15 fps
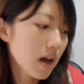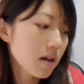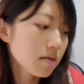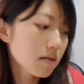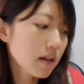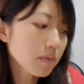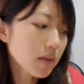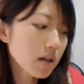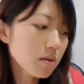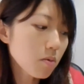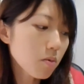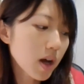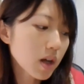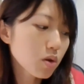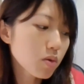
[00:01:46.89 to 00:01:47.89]
Sometimes,
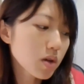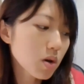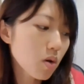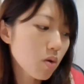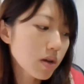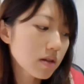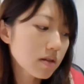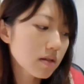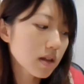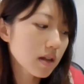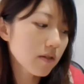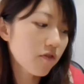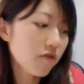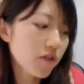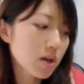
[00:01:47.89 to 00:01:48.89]
why do we always
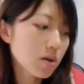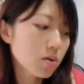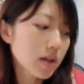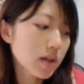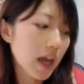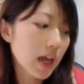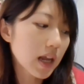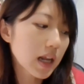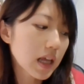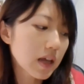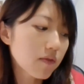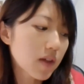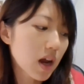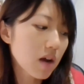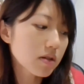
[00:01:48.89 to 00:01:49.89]
feel that
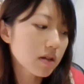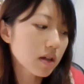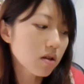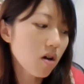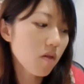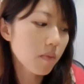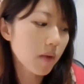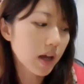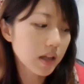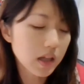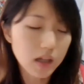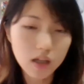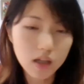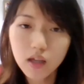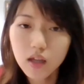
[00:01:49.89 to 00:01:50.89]
if there is a lot of
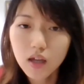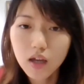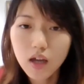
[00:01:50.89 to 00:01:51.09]
money,